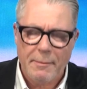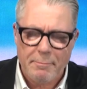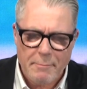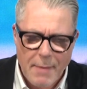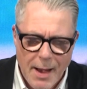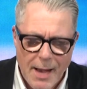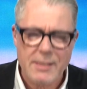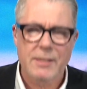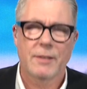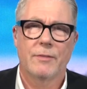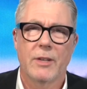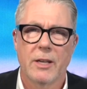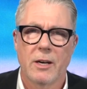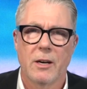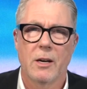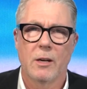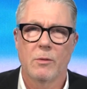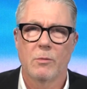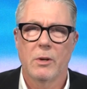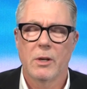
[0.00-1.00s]
massively
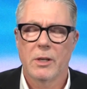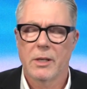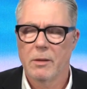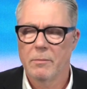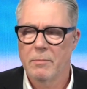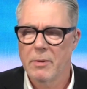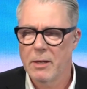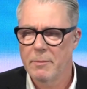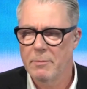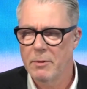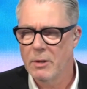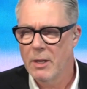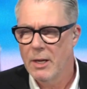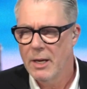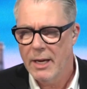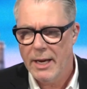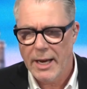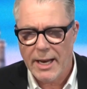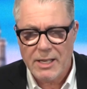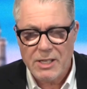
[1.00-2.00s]
hard-working people
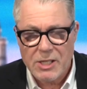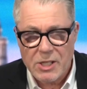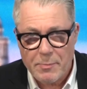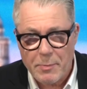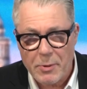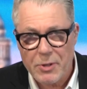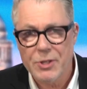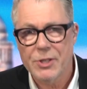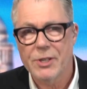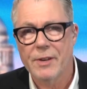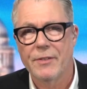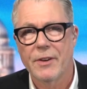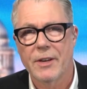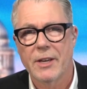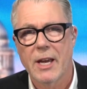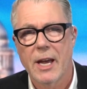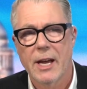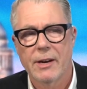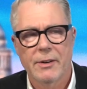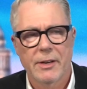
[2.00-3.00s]
in specific
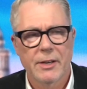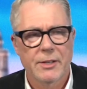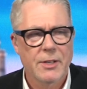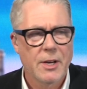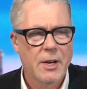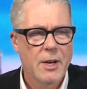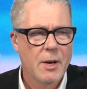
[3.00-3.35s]
areas.